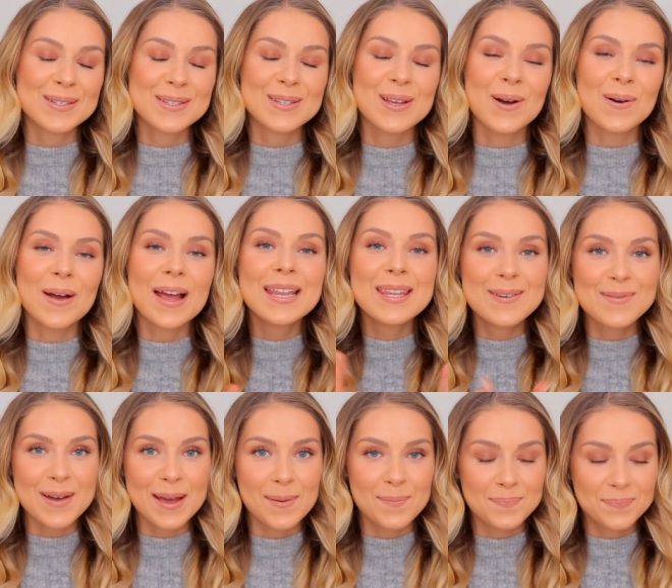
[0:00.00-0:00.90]
So
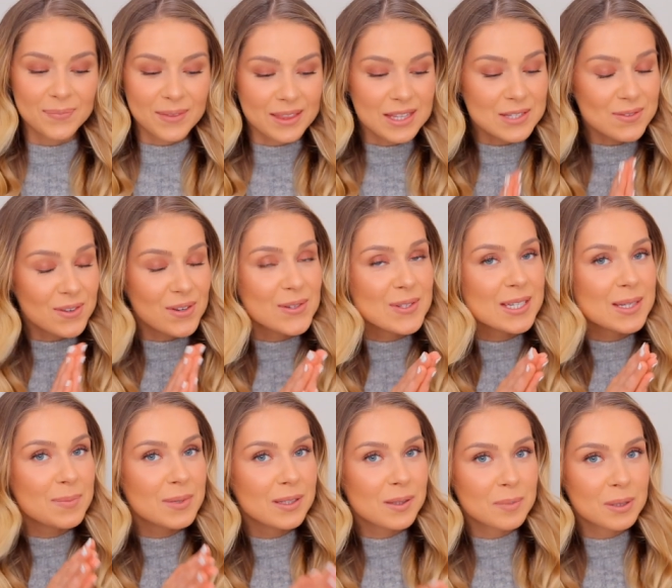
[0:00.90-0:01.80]
anyway, this video is
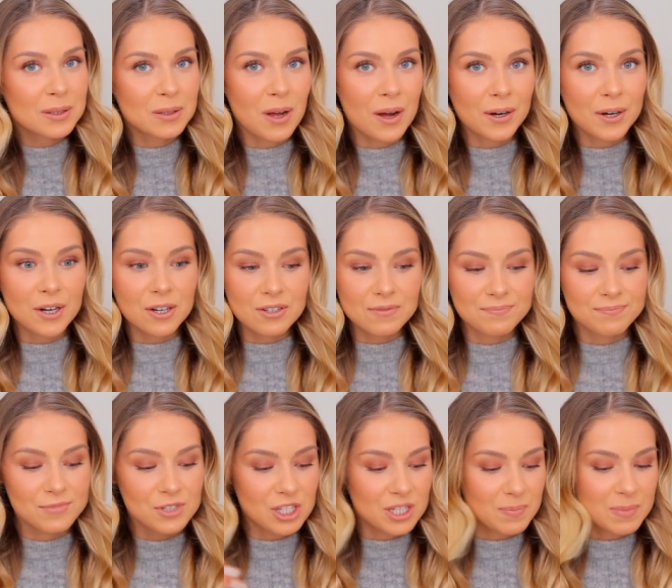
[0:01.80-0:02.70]
going to be a little bit longer
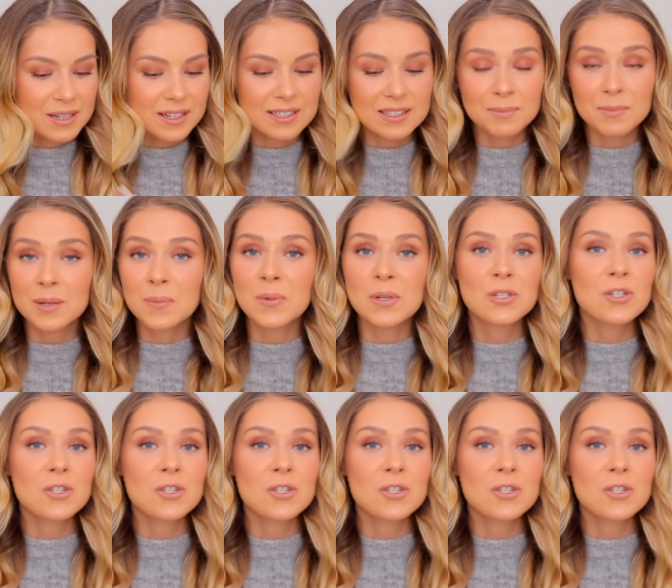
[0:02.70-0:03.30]
just because I'm going to be